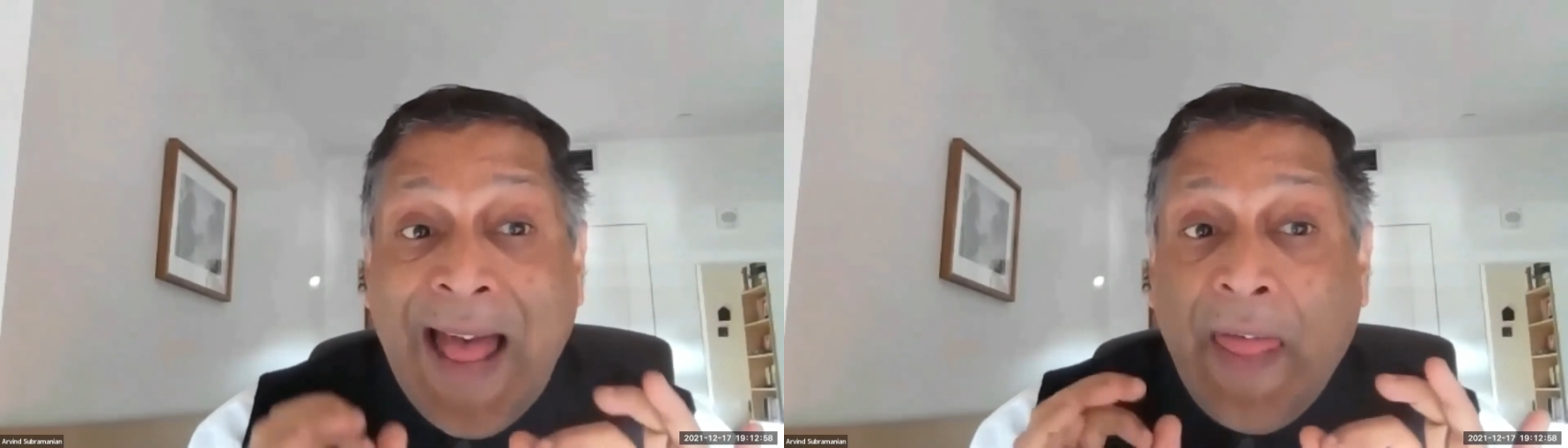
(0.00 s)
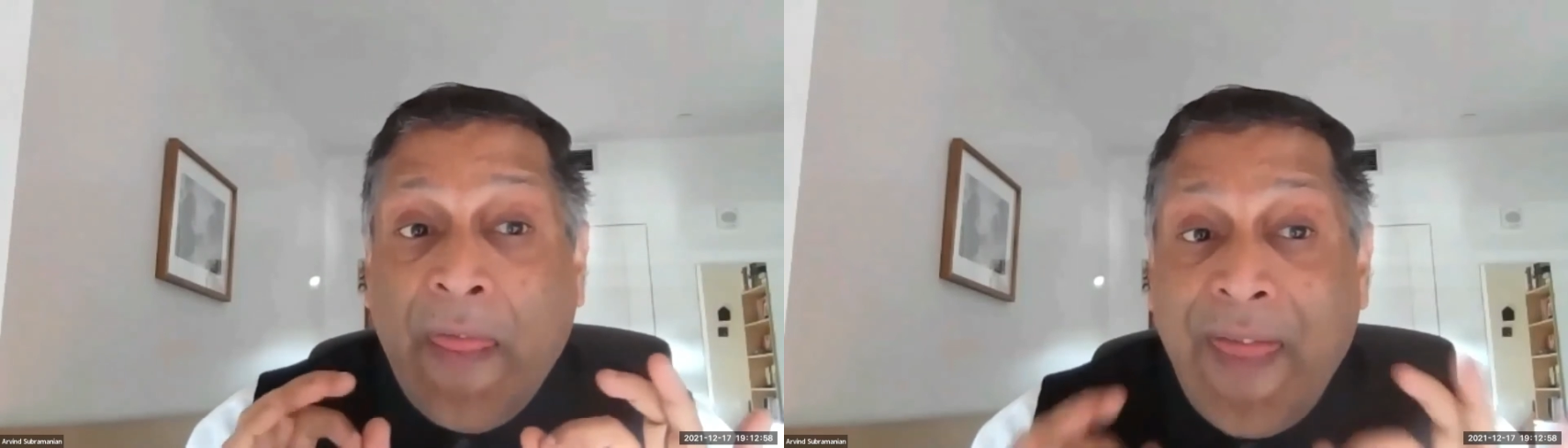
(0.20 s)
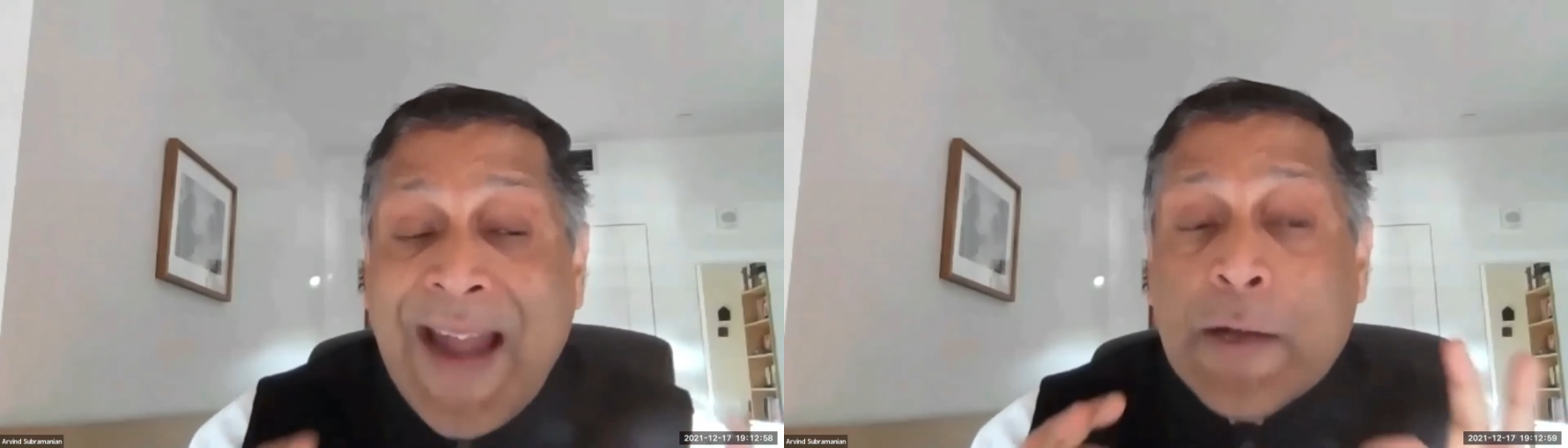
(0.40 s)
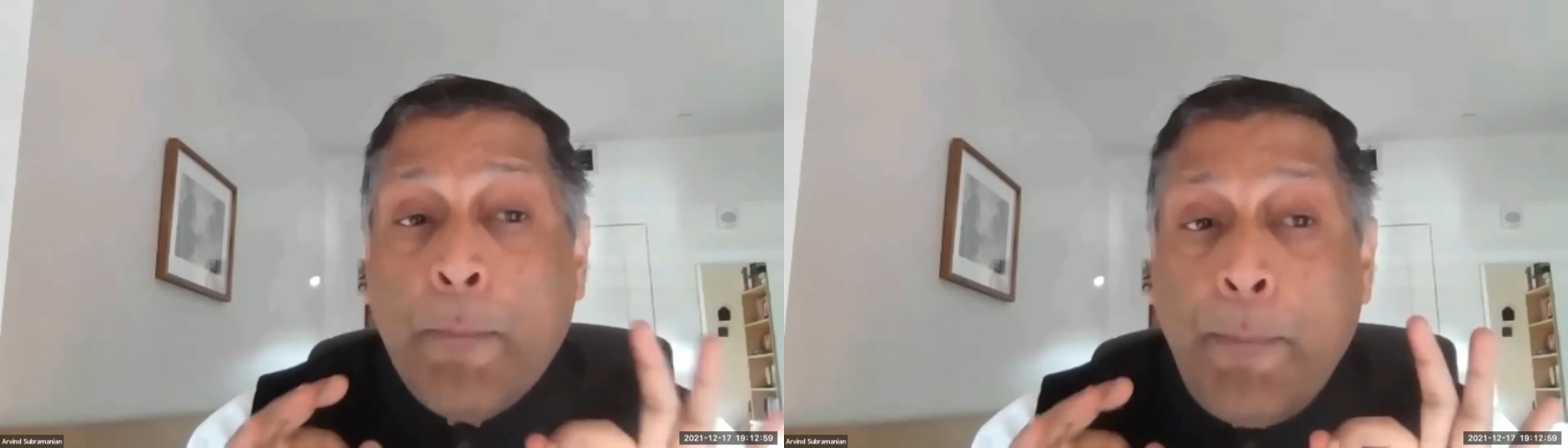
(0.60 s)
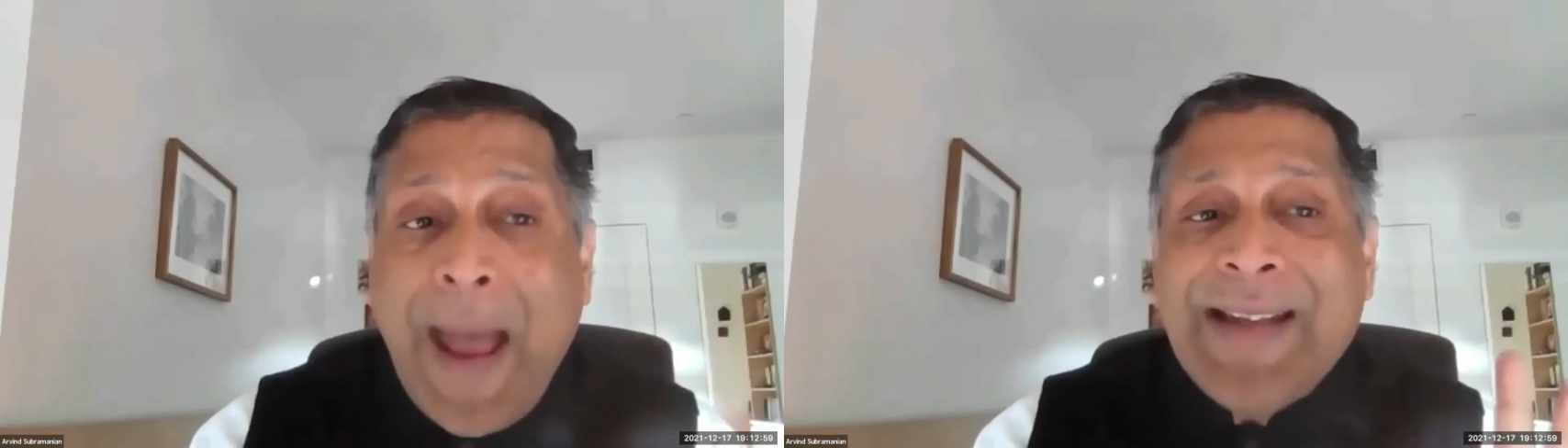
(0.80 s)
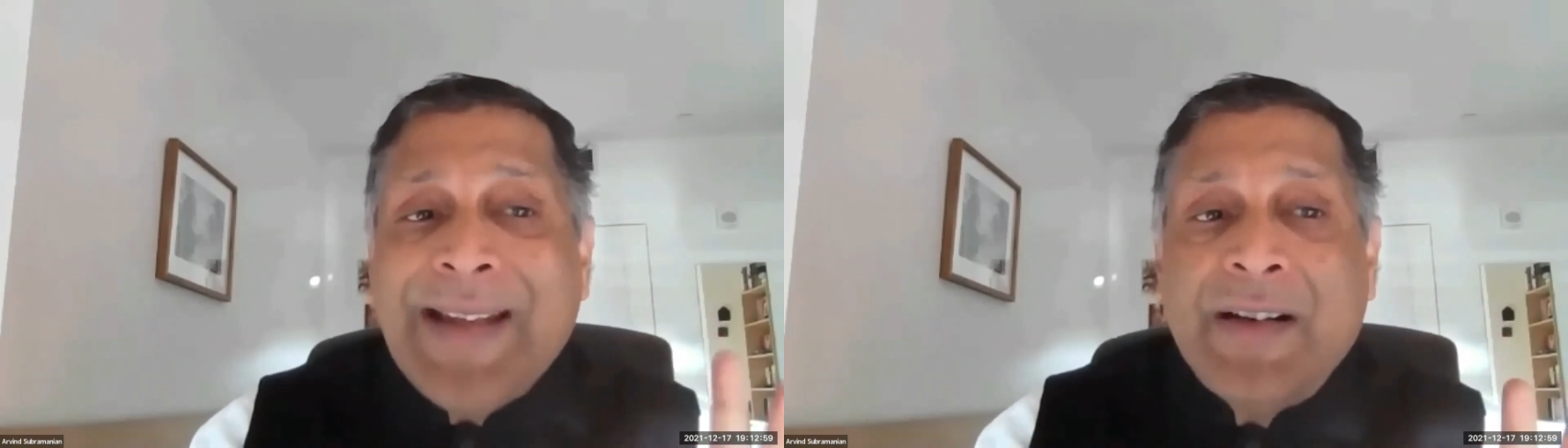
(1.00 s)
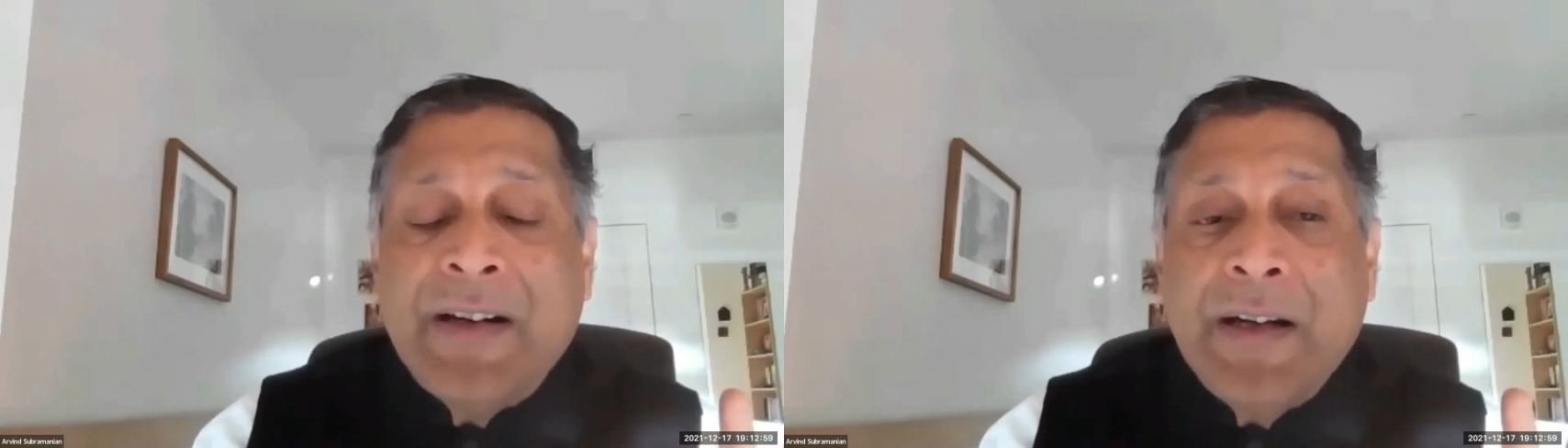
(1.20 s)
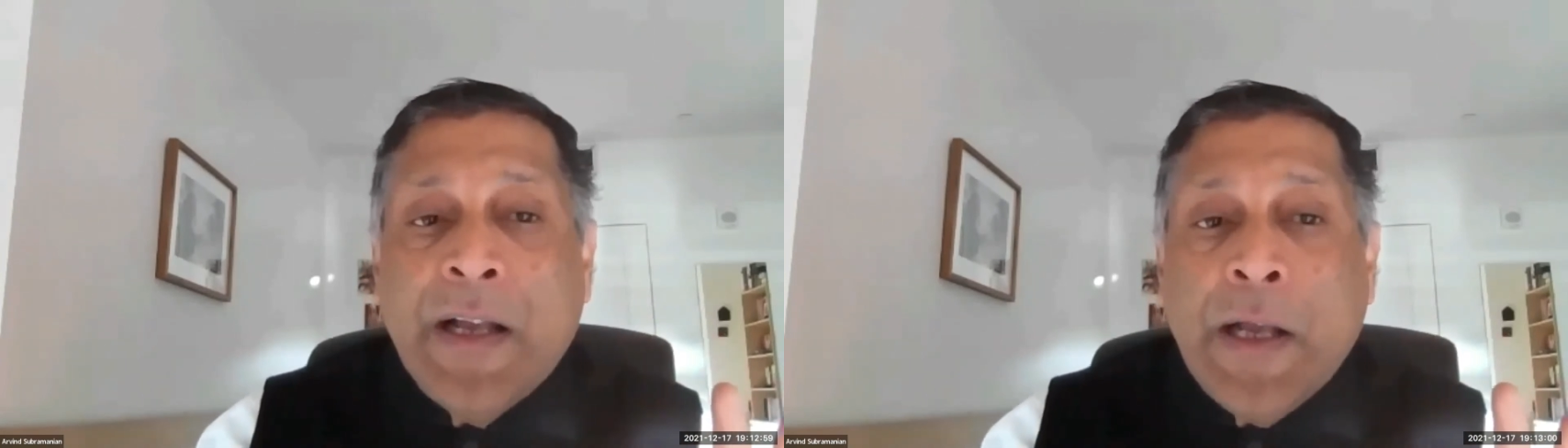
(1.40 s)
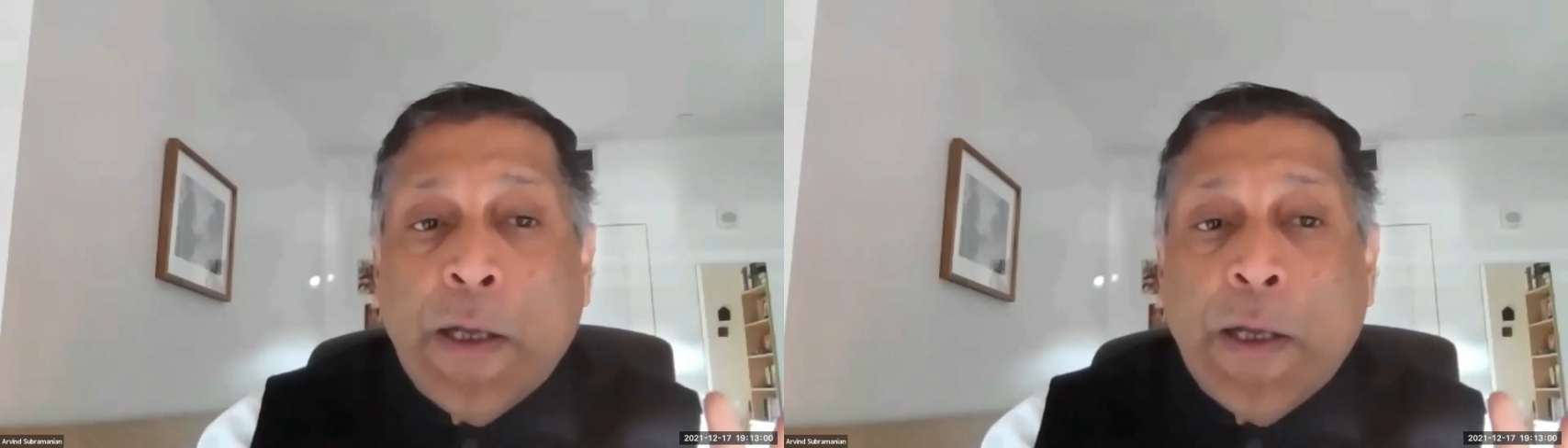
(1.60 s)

that pattern,